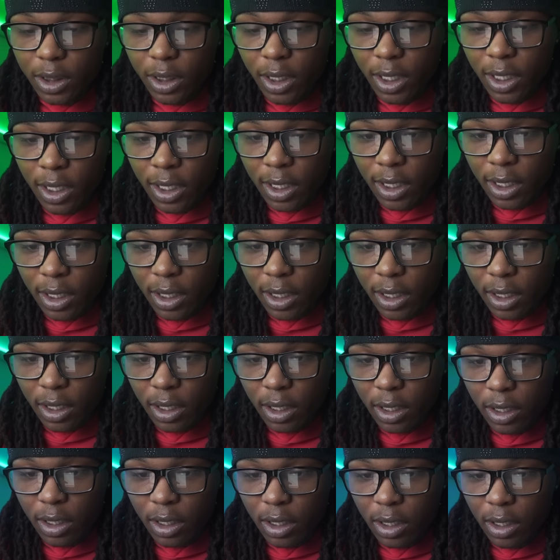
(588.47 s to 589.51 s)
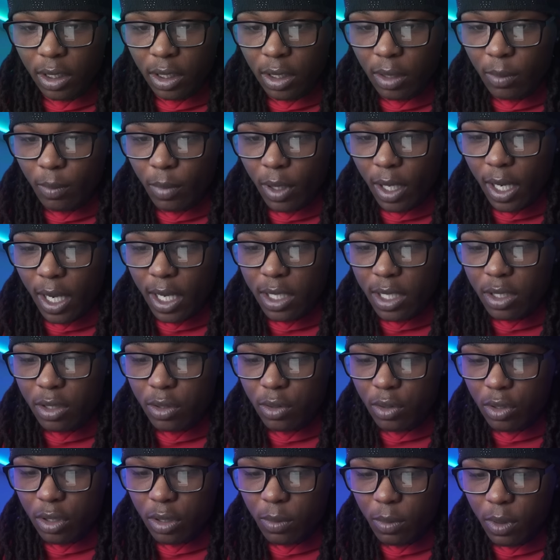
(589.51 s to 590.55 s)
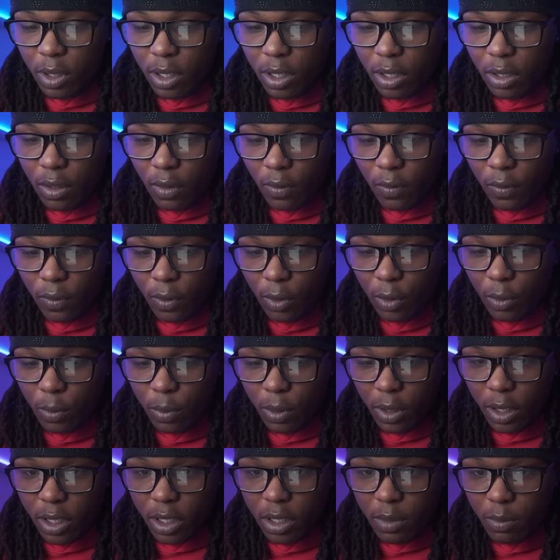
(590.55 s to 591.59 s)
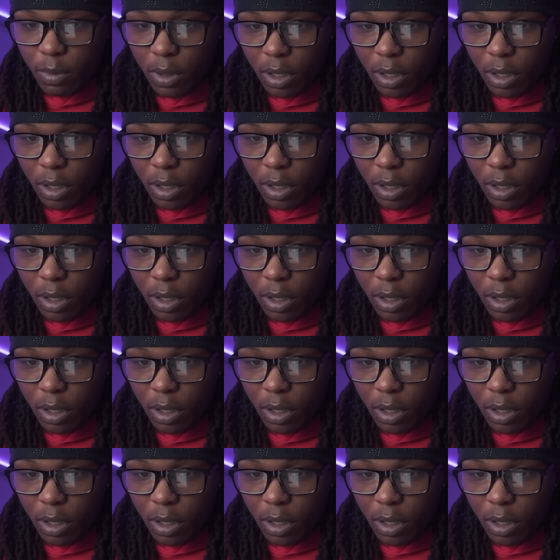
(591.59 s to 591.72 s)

And then, bro, I usually be getting a fruit punch,